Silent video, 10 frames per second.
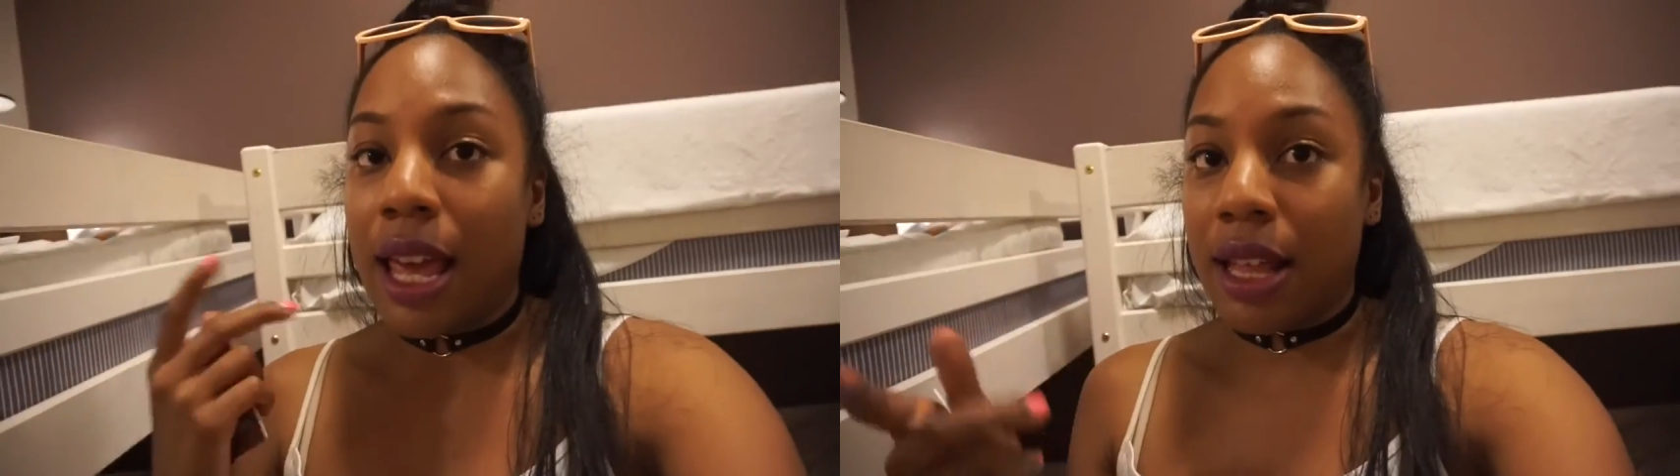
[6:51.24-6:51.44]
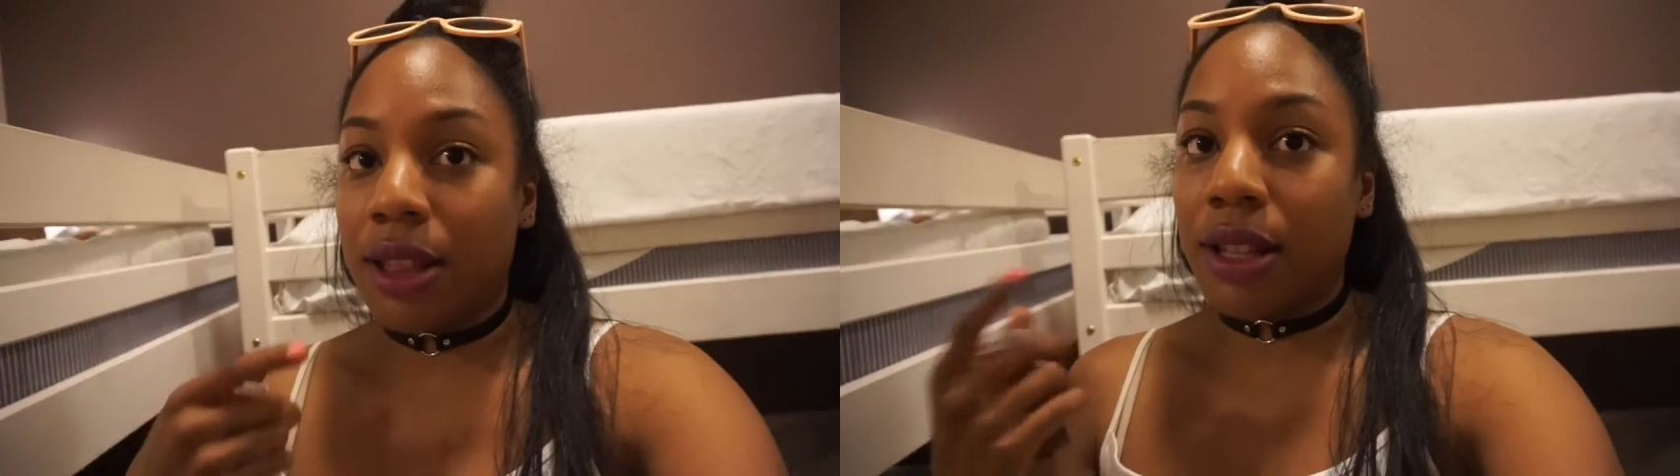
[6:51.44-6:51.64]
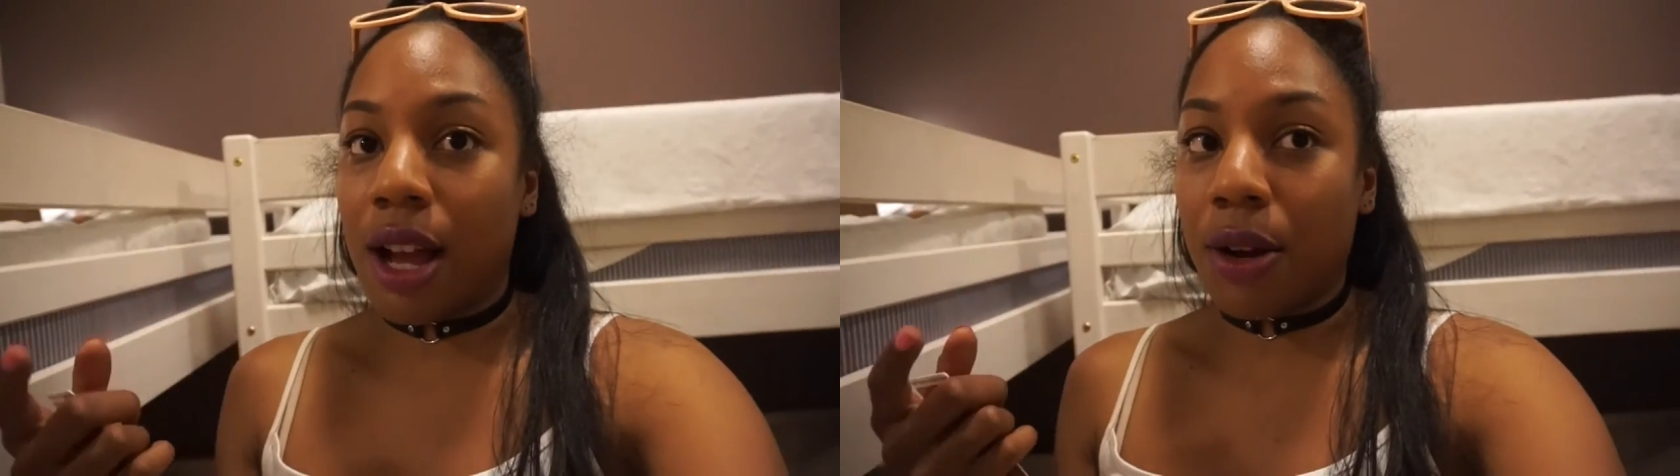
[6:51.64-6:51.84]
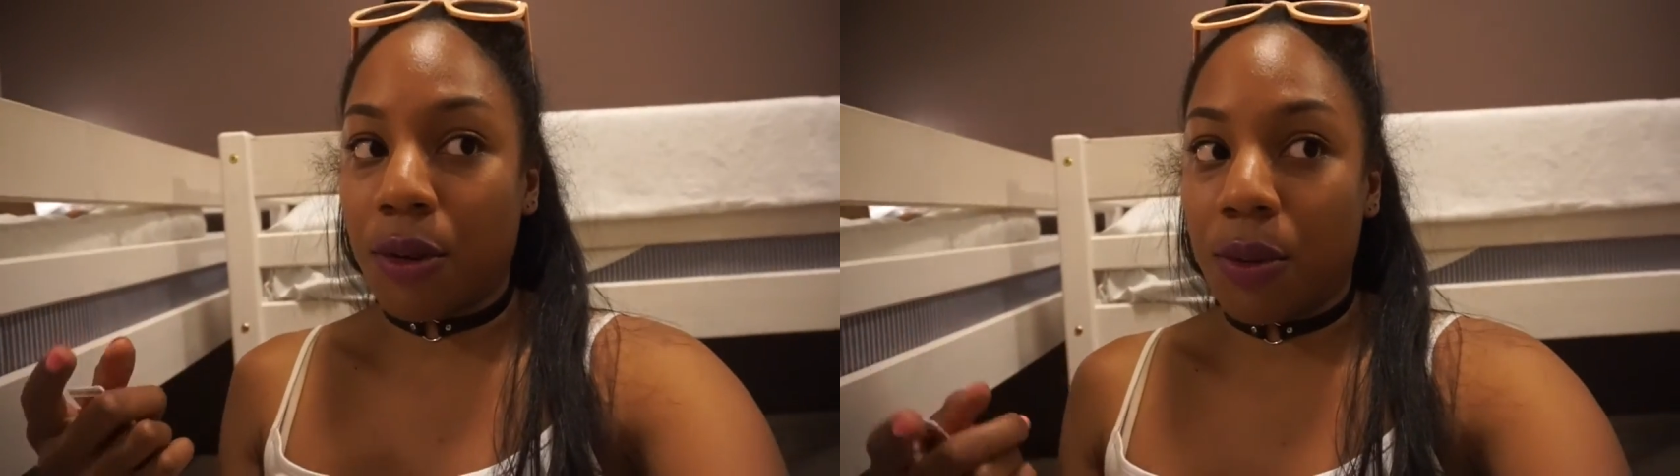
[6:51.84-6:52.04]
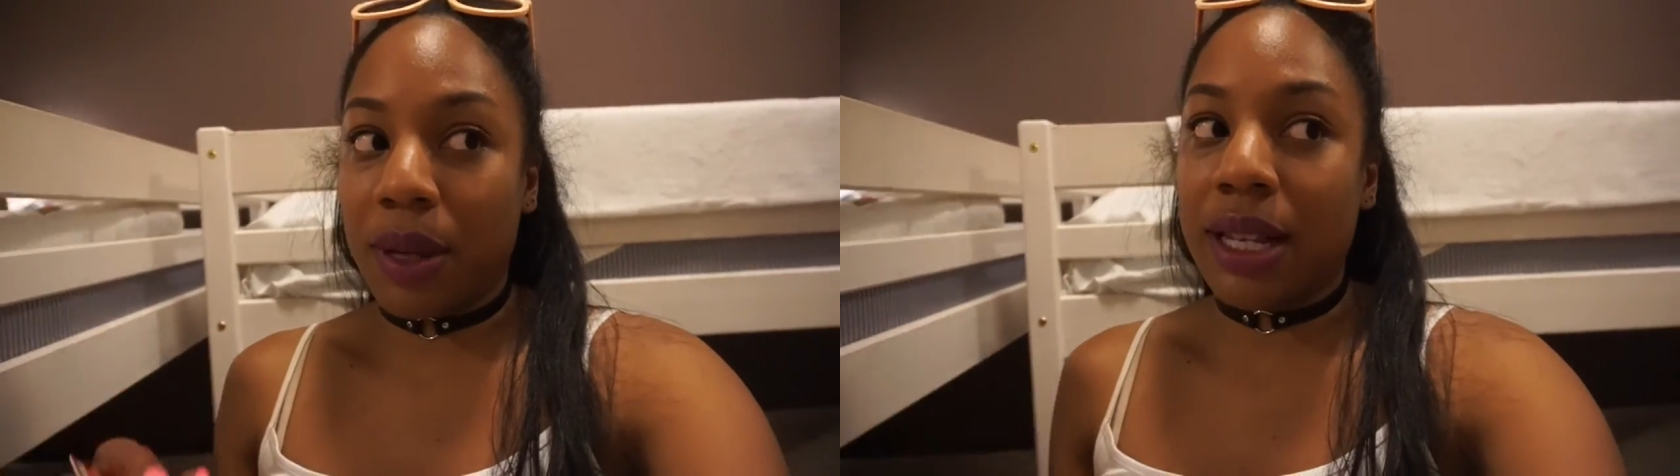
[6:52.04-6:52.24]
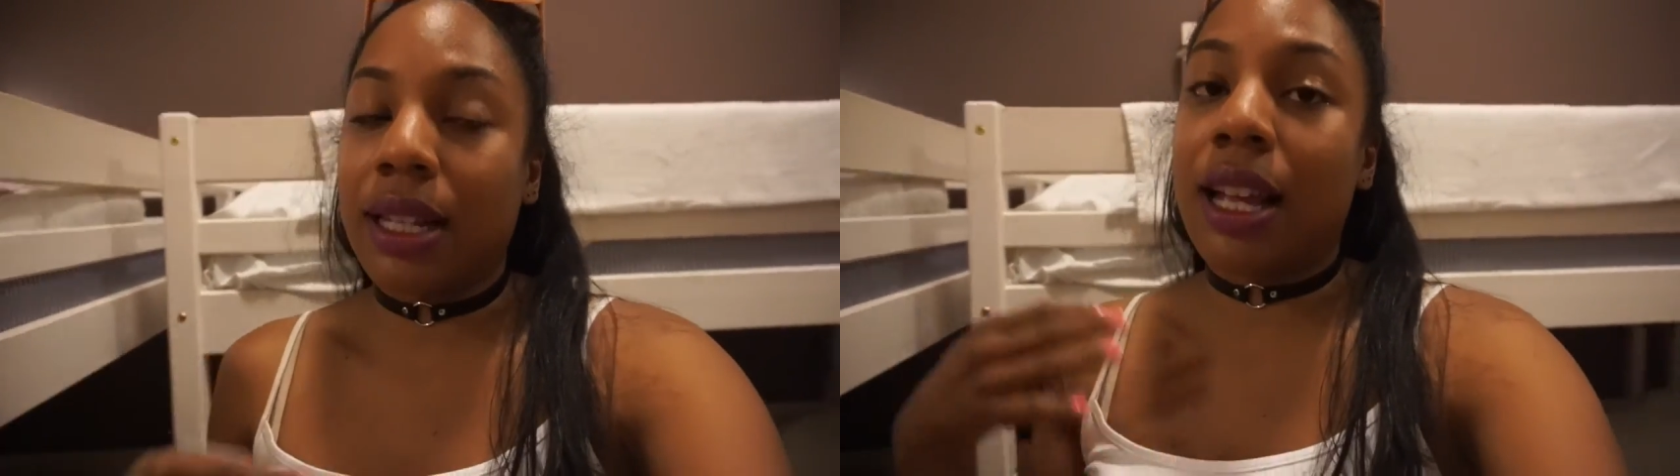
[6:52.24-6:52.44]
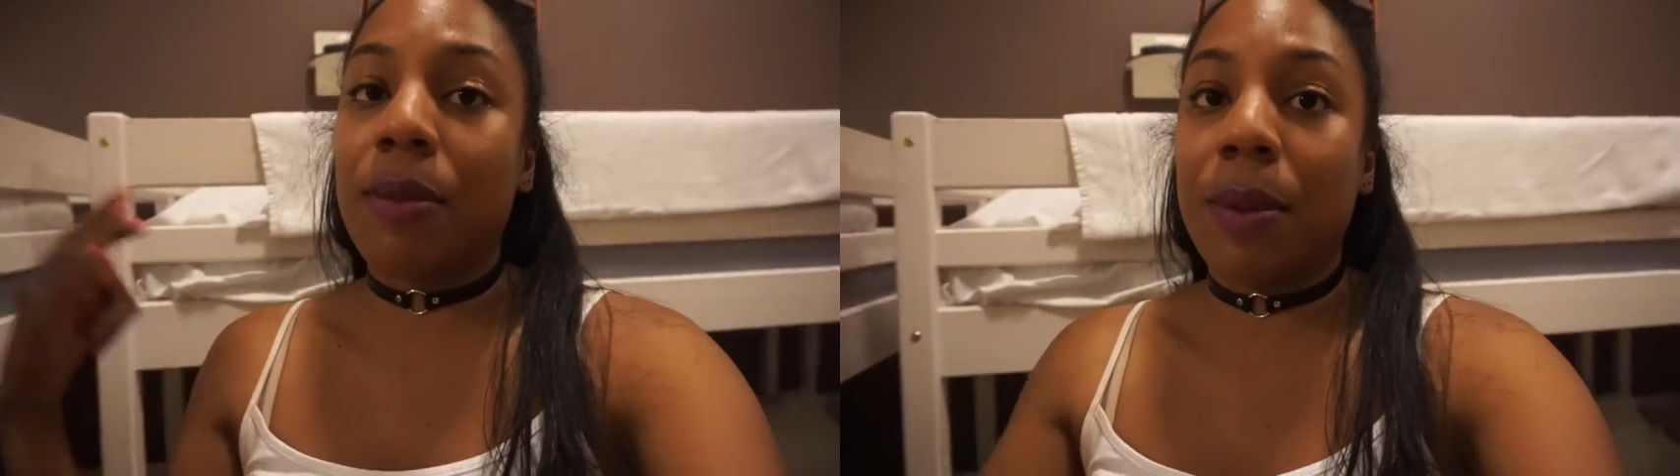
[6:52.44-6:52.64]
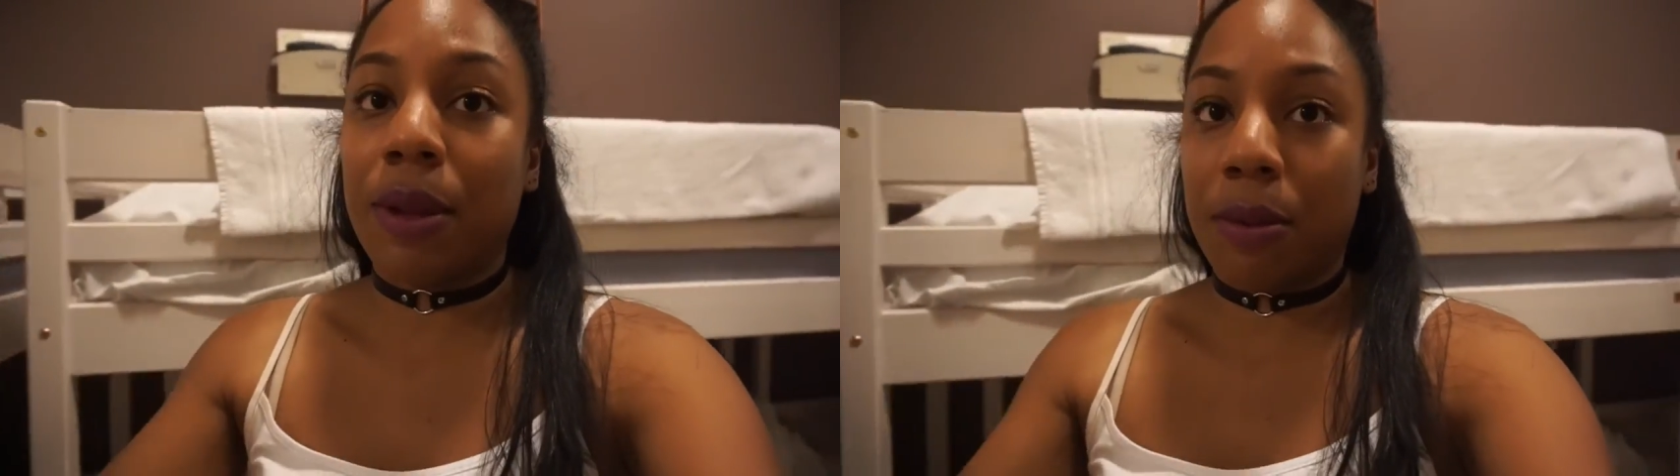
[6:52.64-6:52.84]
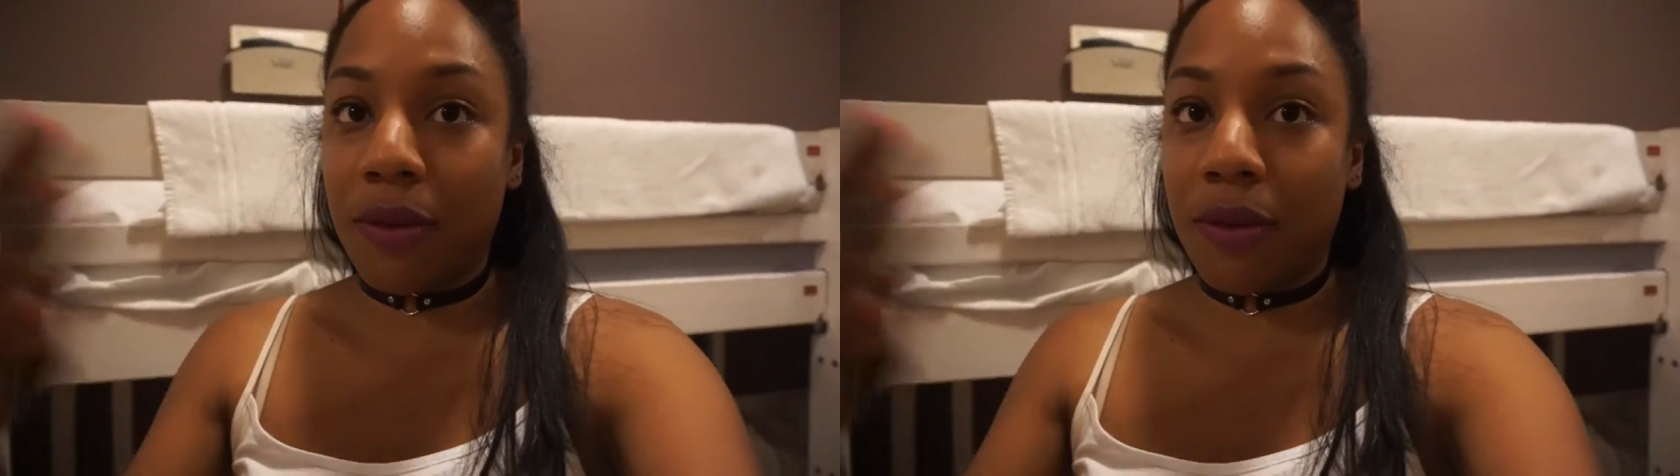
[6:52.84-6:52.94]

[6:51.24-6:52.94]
in the locker room because a lot of people are